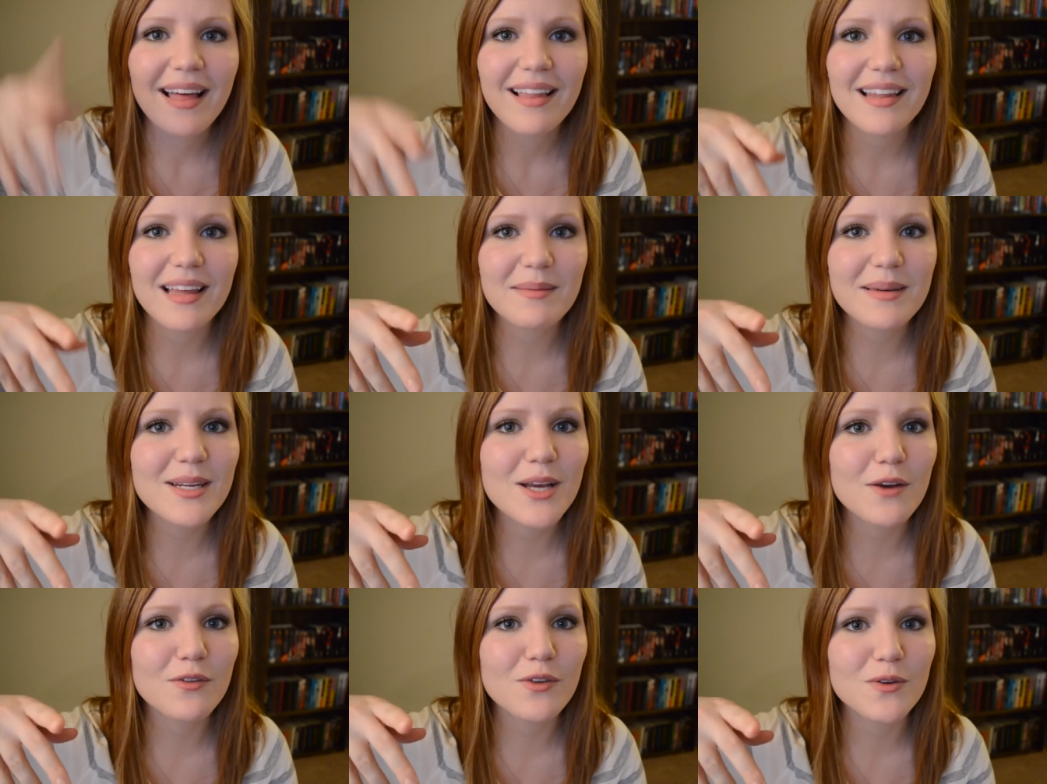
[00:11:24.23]
Let
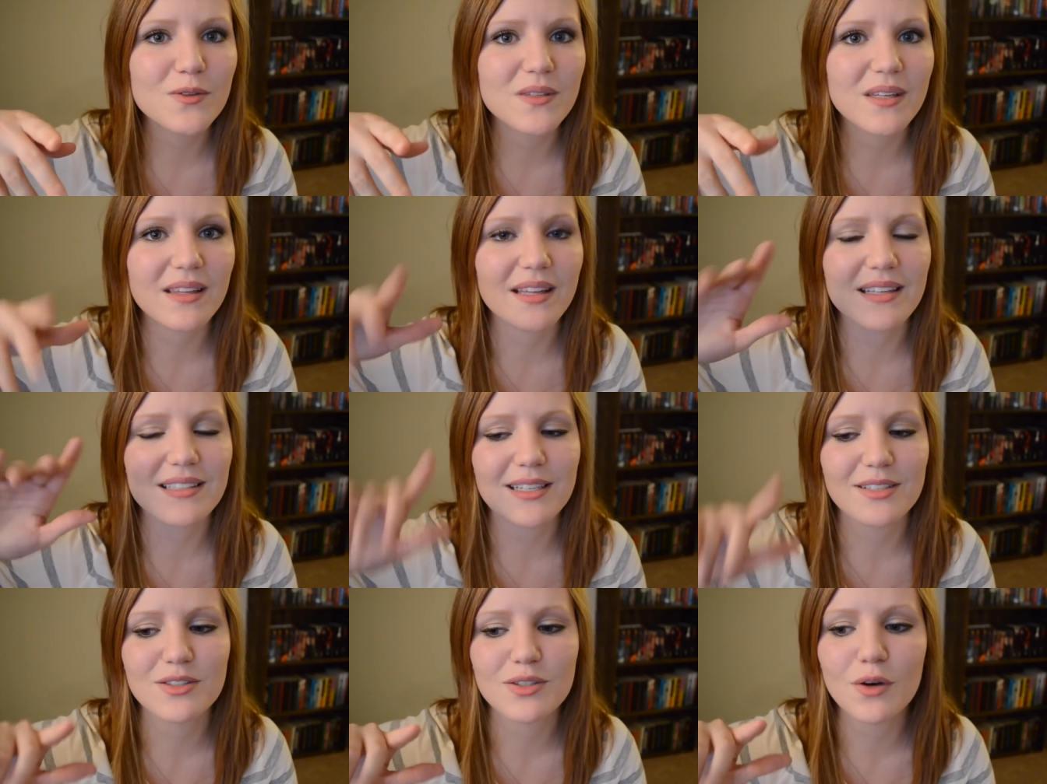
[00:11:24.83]
me know if you've seen
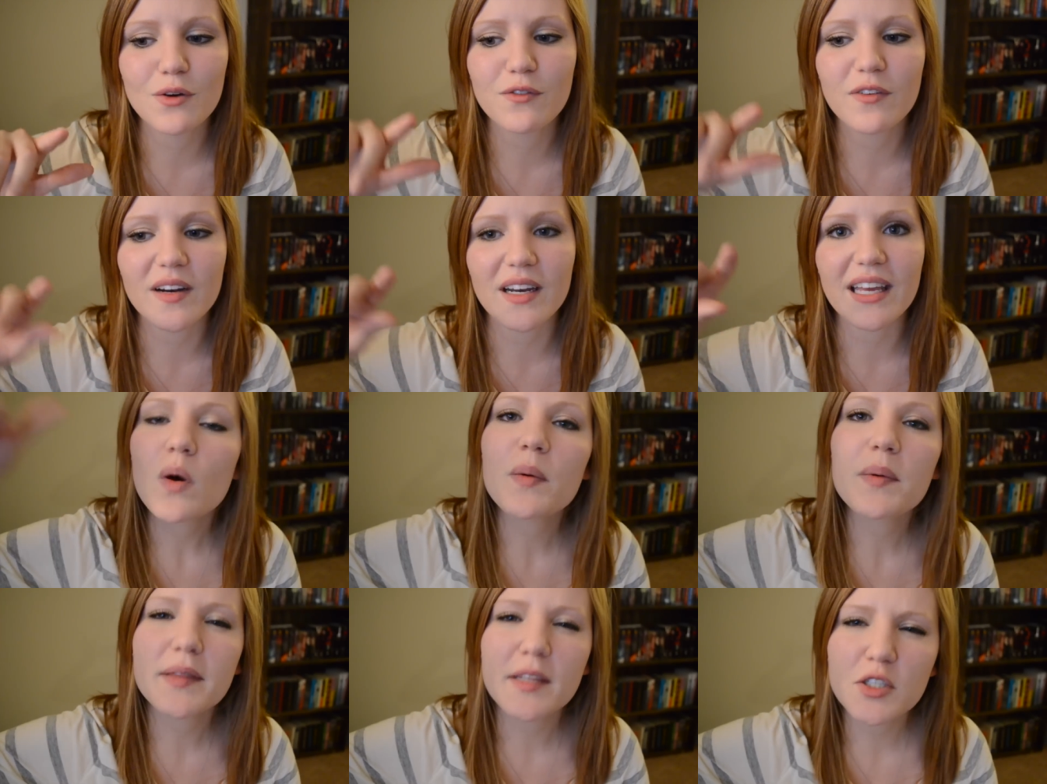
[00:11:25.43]
this, it's so funny.
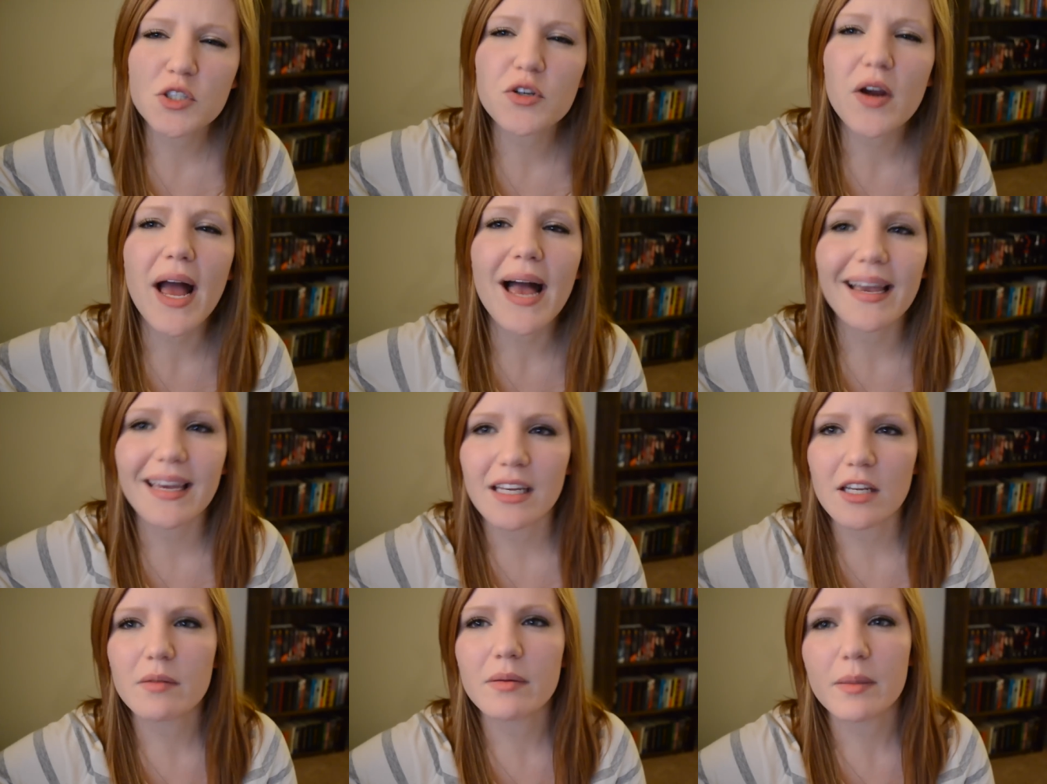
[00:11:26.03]
Well, with the
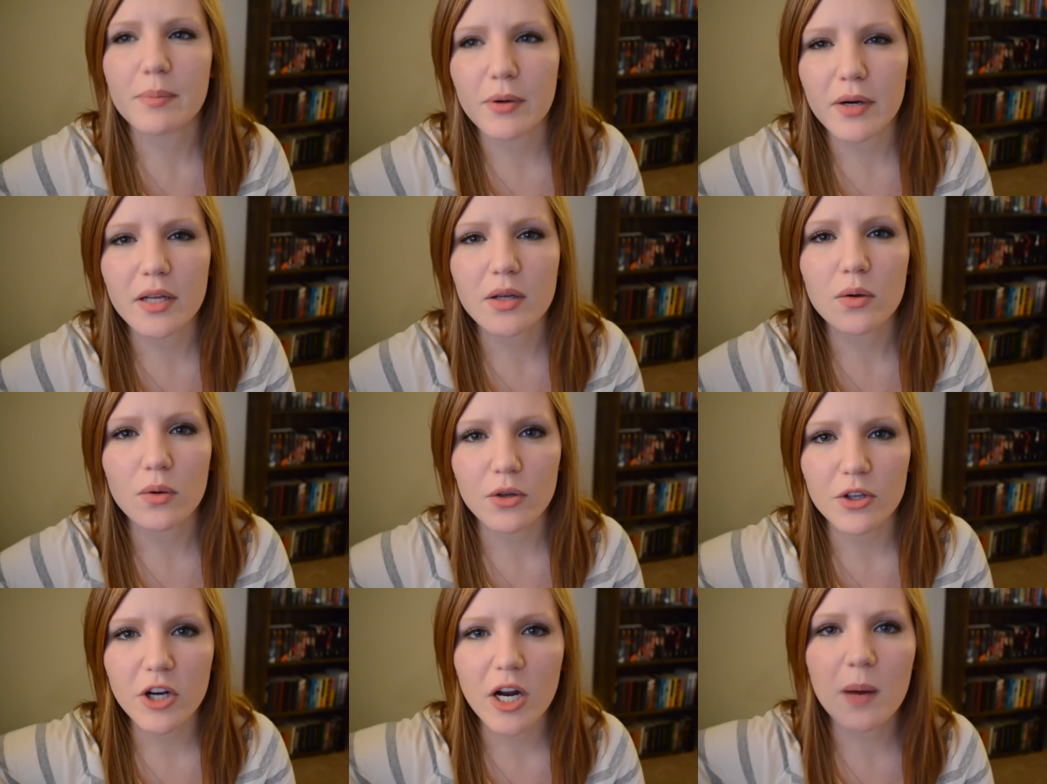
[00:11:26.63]
dragon it'd be pretty
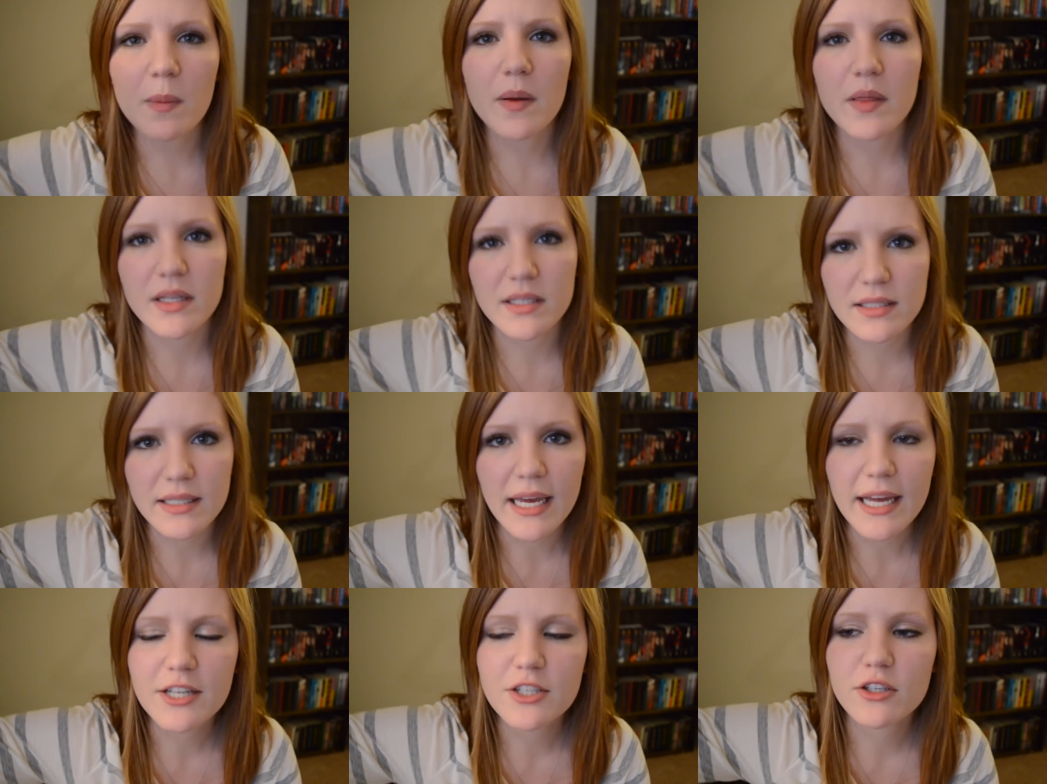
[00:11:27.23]
cool, you're up on the
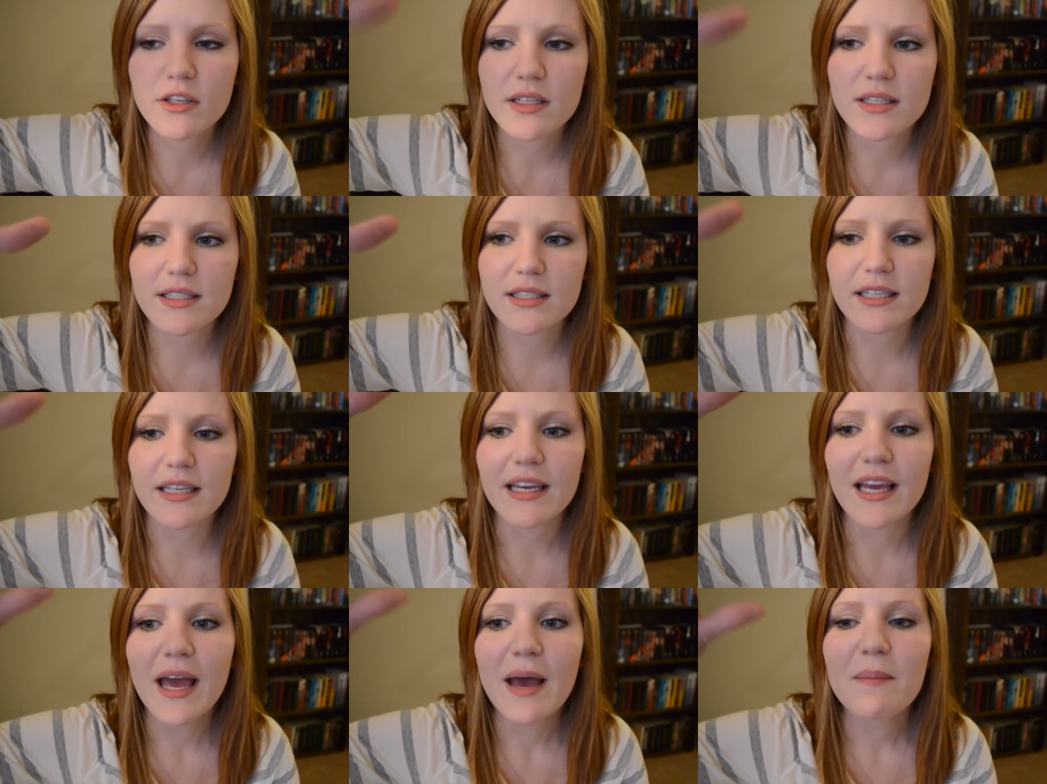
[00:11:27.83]
stand, you can
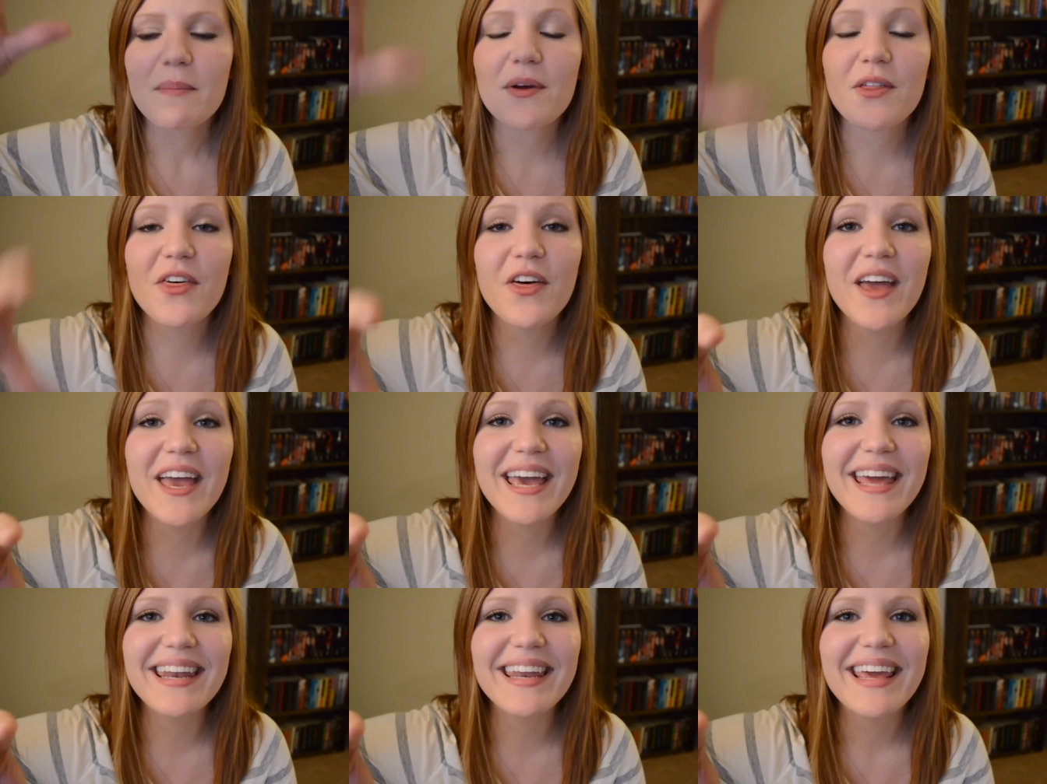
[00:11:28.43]
see. But
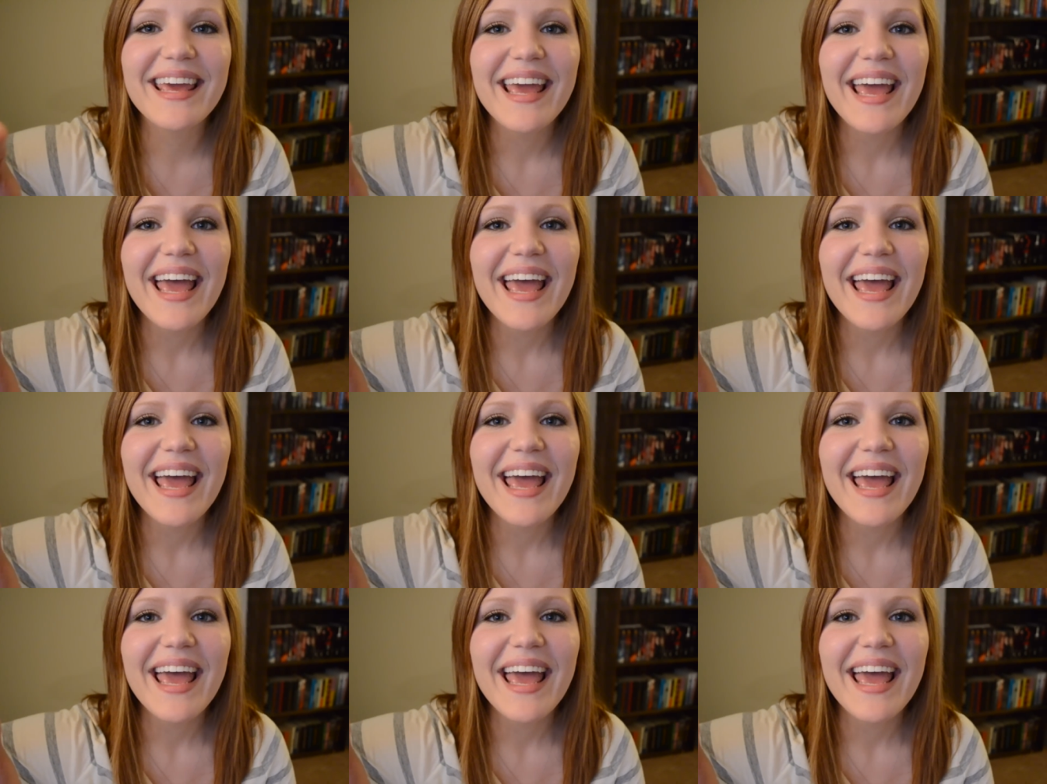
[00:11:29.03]
then